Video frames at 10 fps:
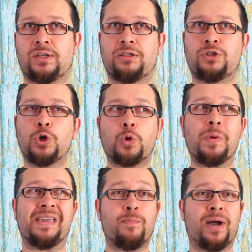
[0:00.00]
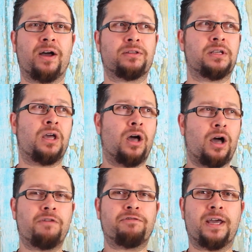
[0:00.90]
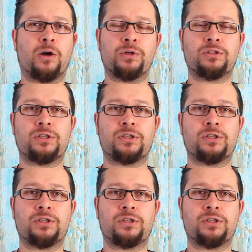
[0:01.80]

And it took me about half an hour